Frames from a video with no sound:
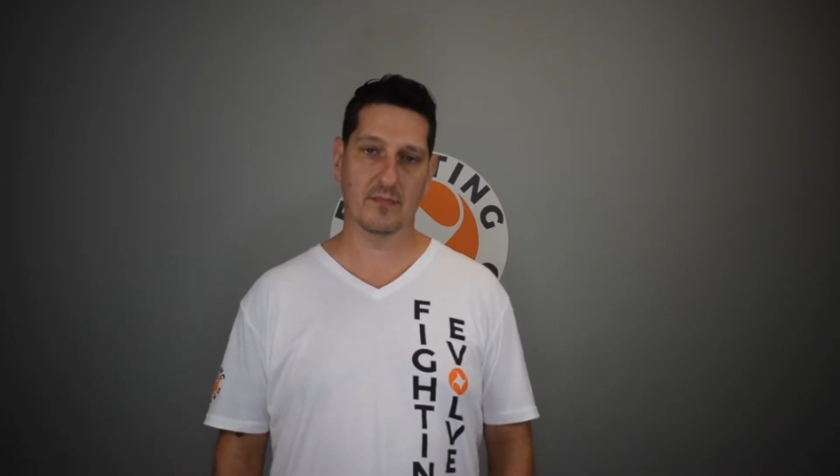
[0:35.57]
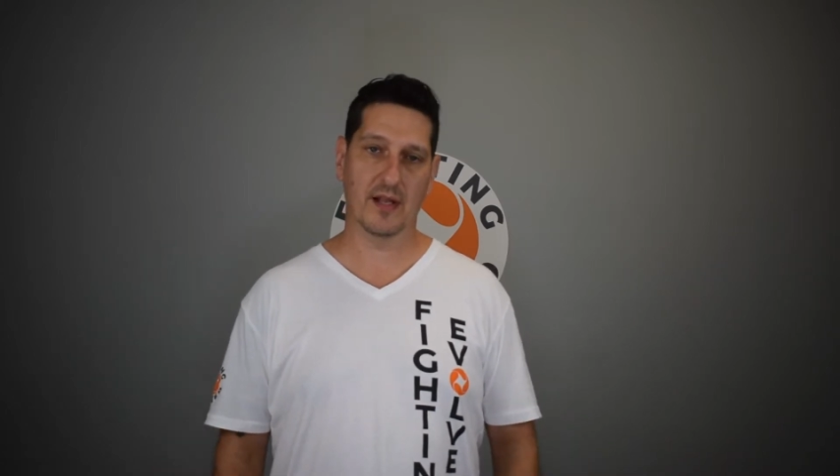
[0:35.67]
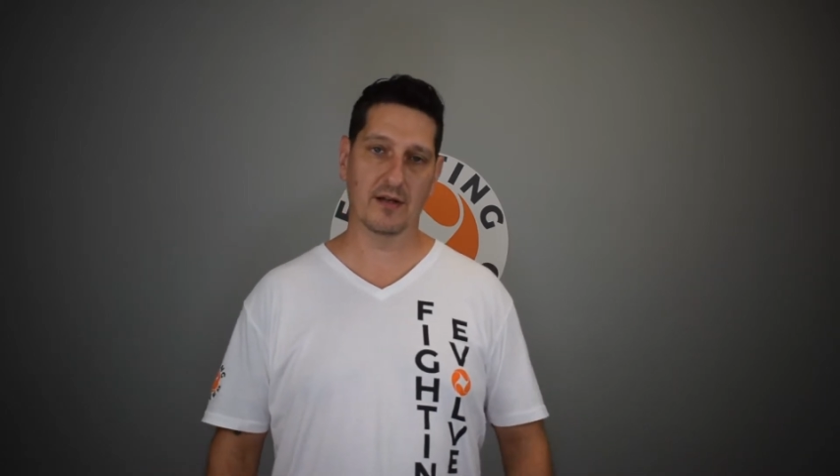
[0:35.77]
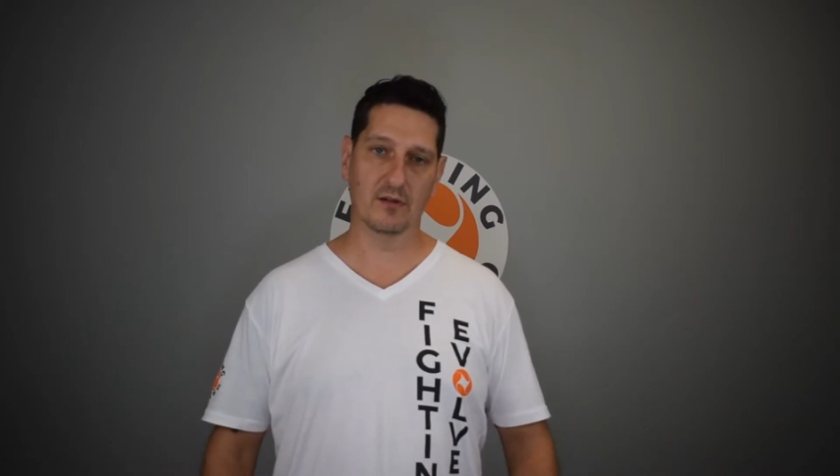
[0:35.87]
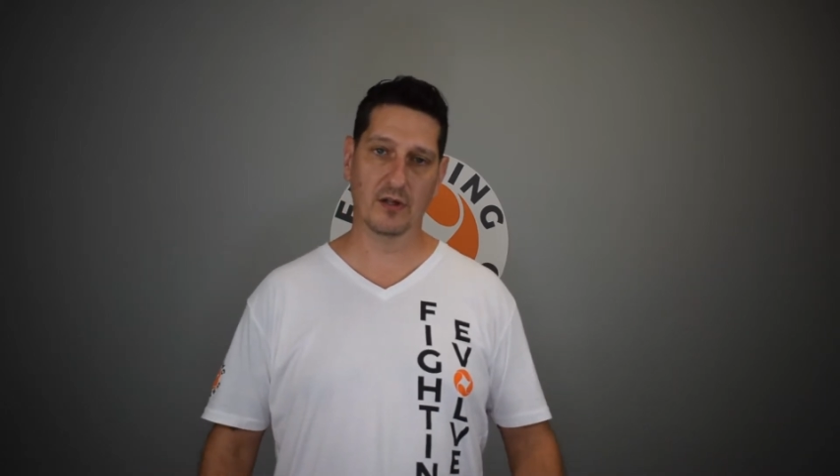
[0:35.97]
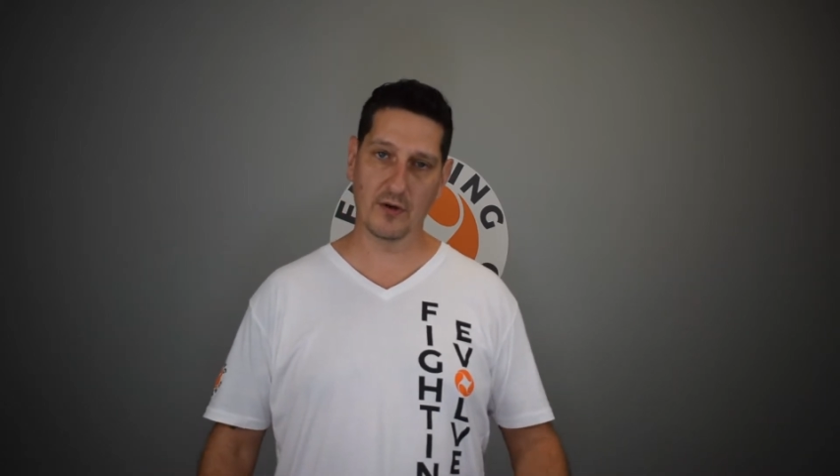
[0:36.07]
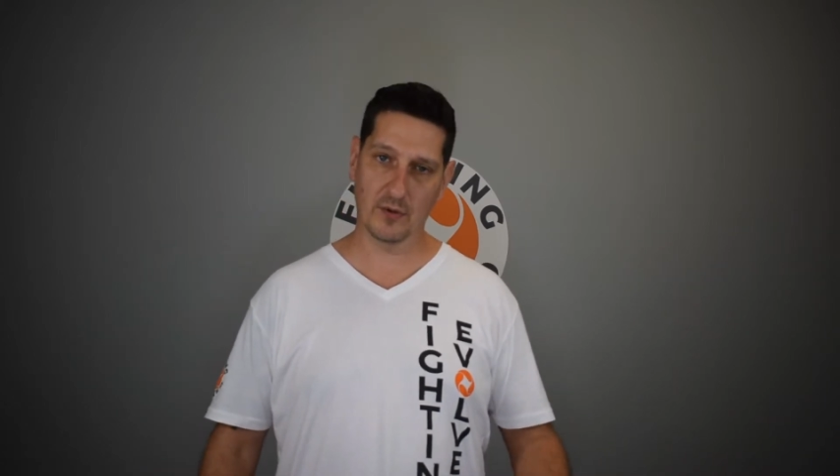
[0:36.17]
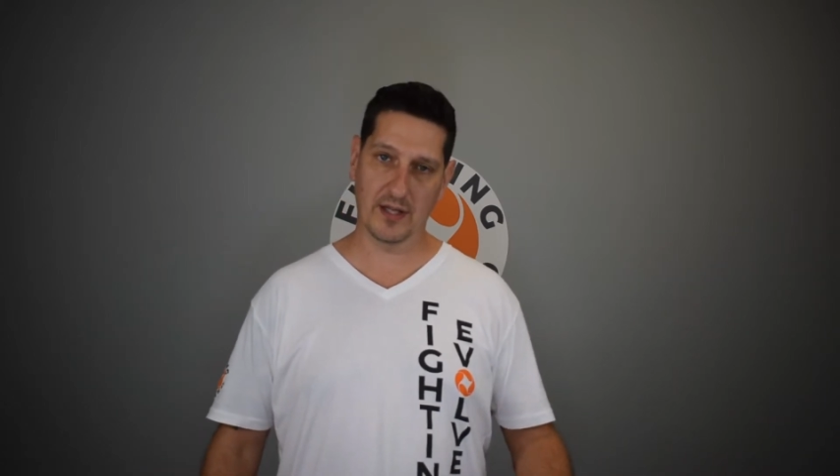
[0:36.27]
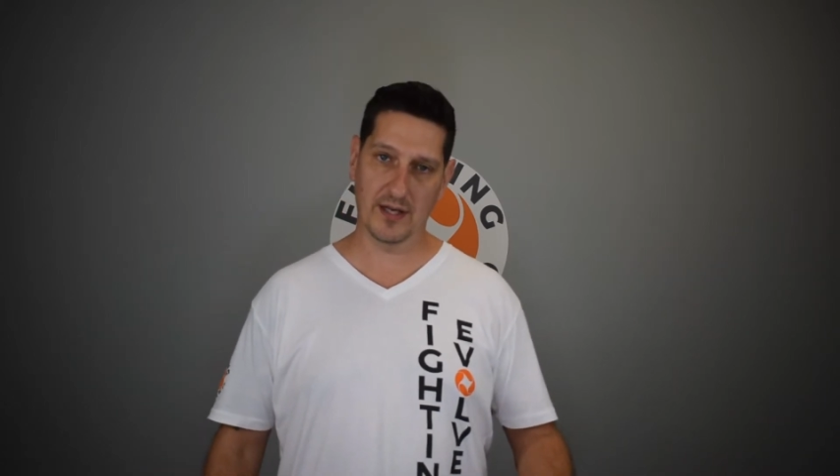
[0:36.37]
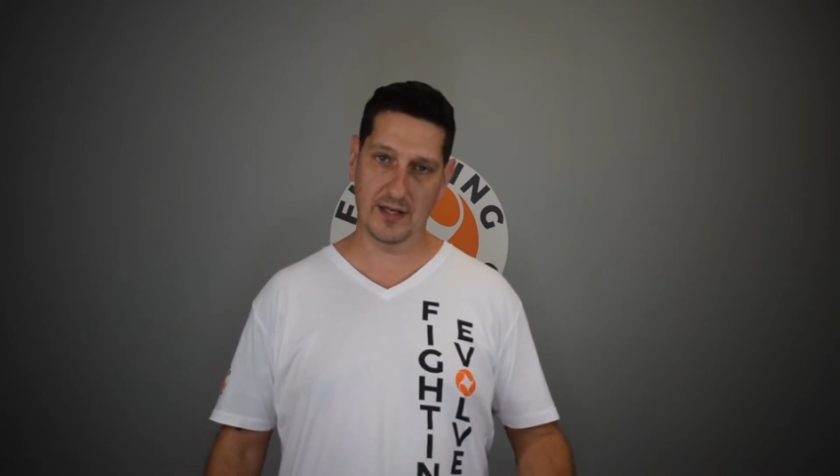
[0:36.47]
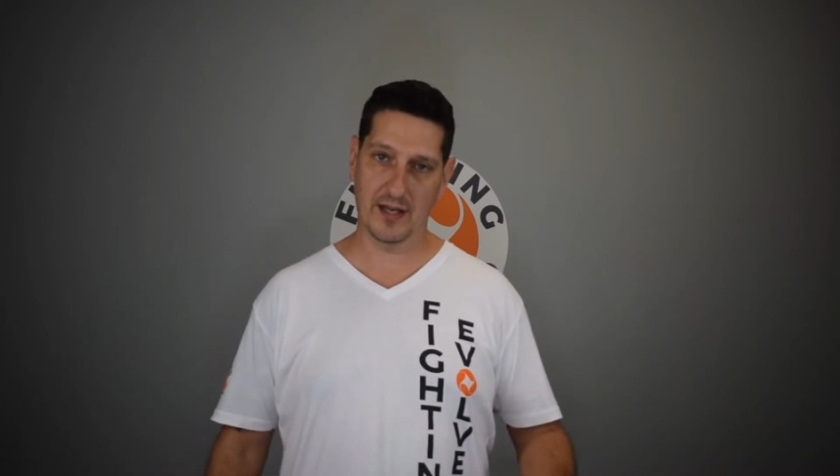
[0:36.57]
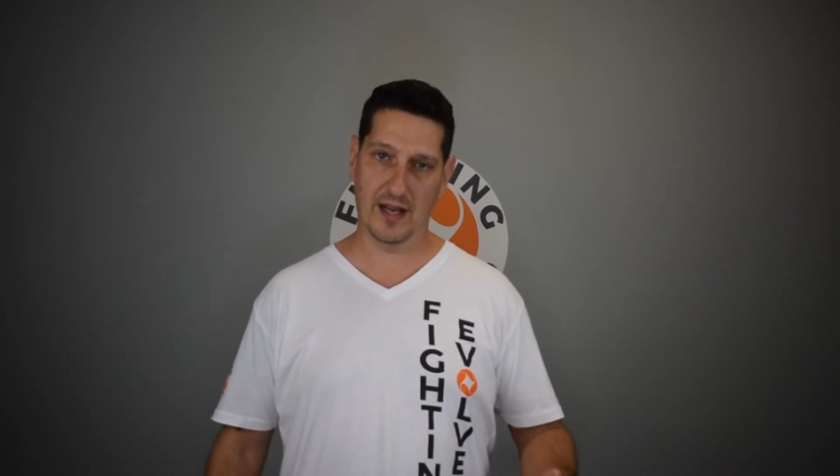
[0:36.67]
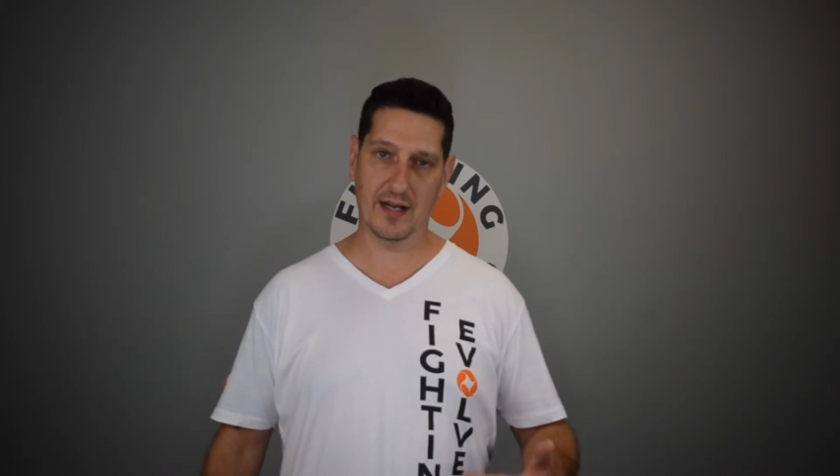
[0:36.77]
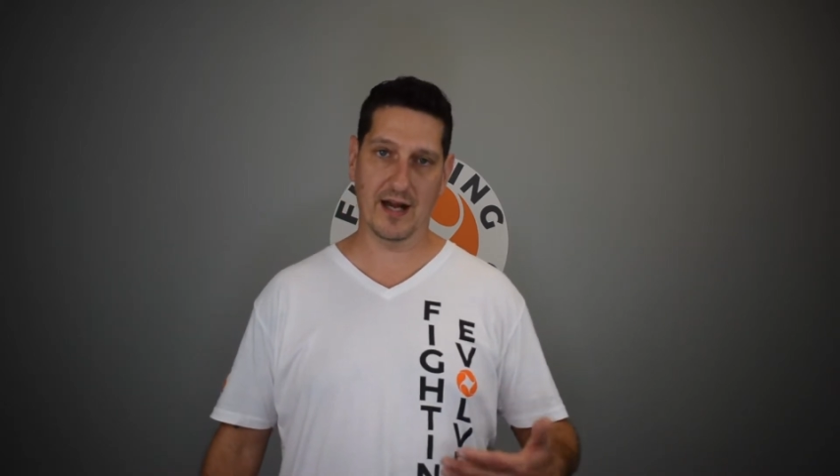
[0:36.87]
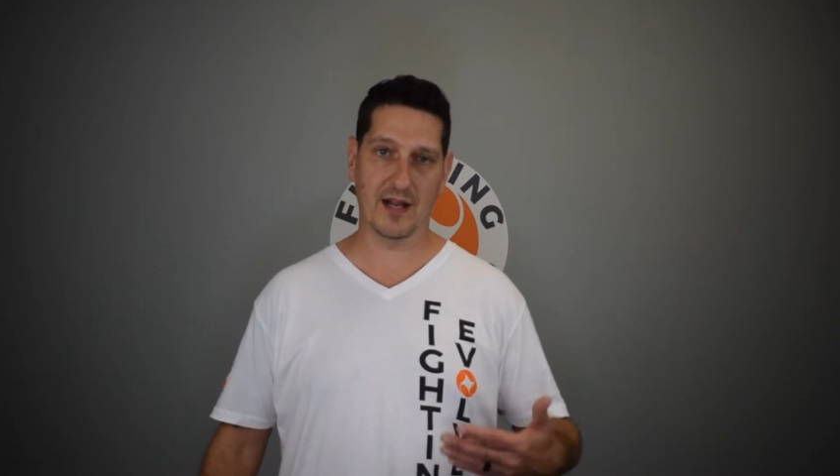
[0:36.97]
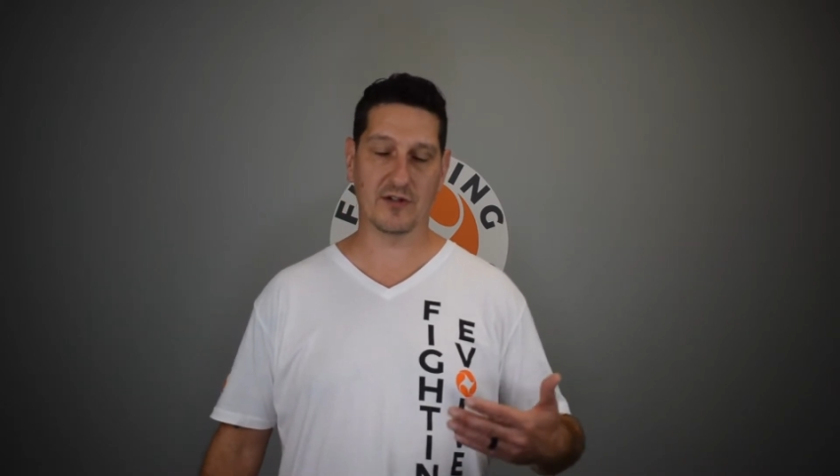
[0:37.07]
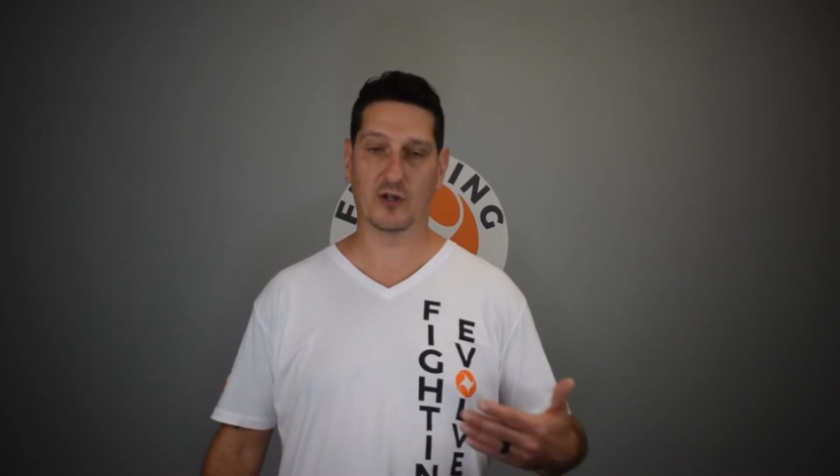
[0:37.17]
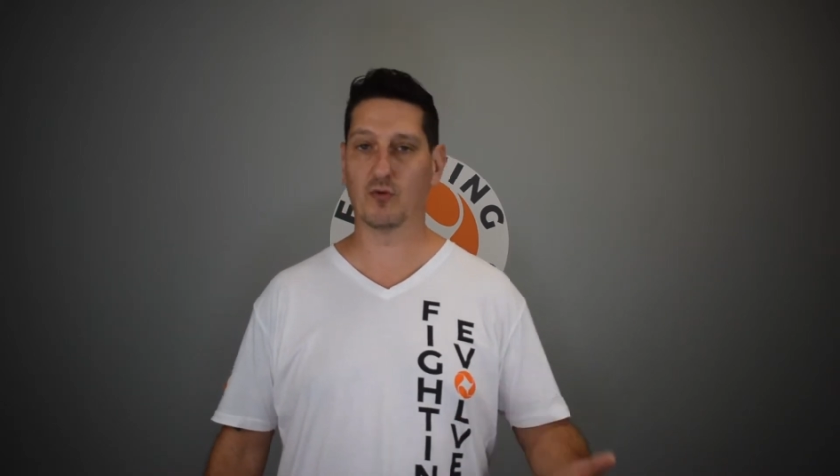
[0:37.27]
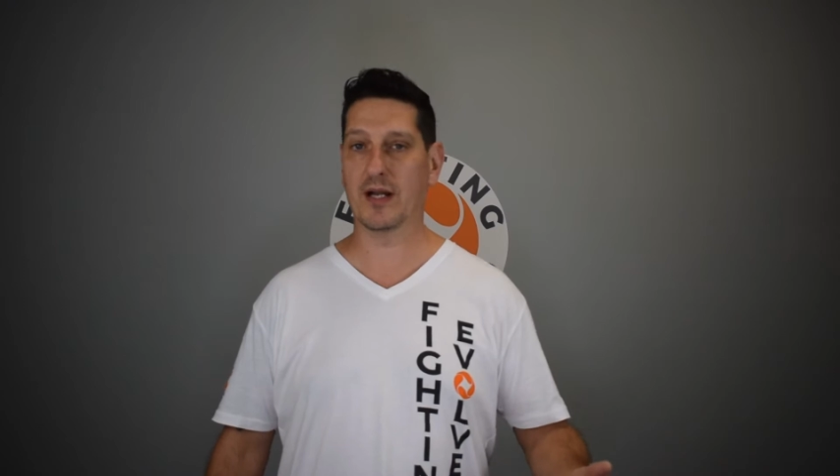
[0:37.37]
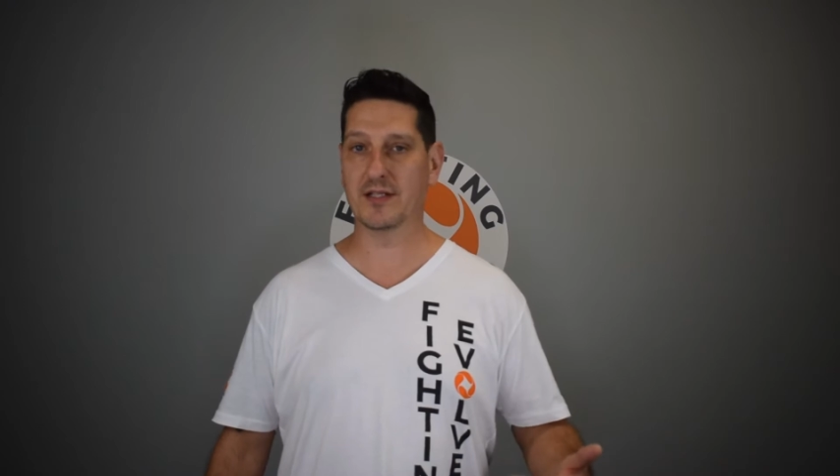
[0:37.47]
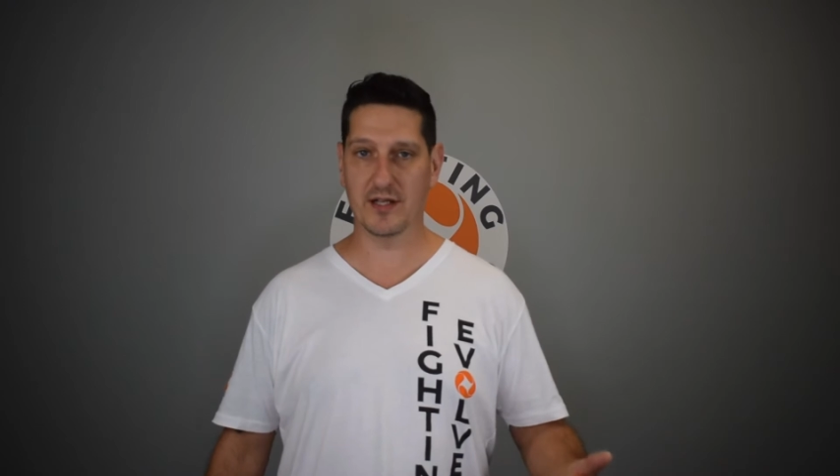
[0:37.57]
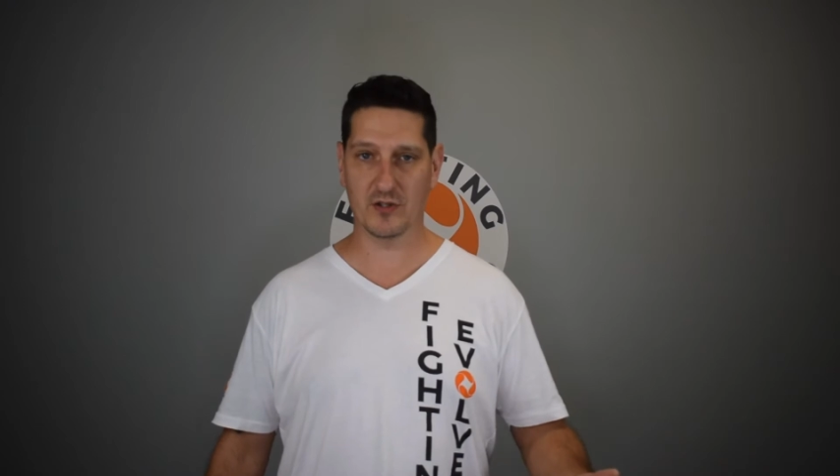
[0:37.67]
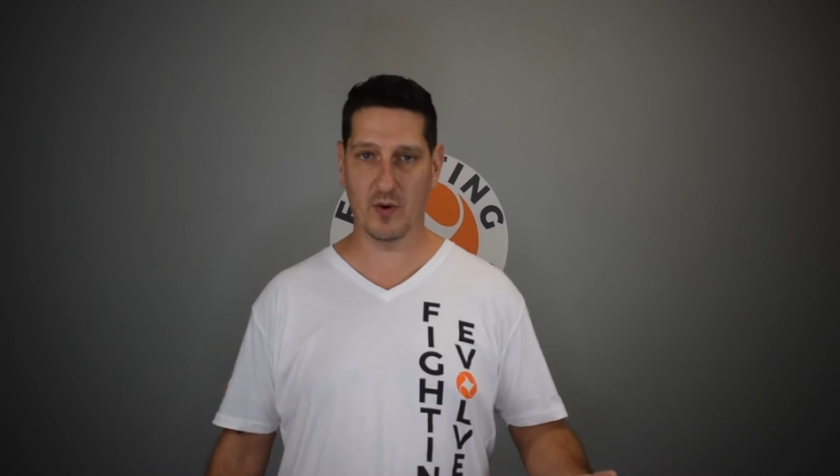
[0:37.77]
I get asked the craziest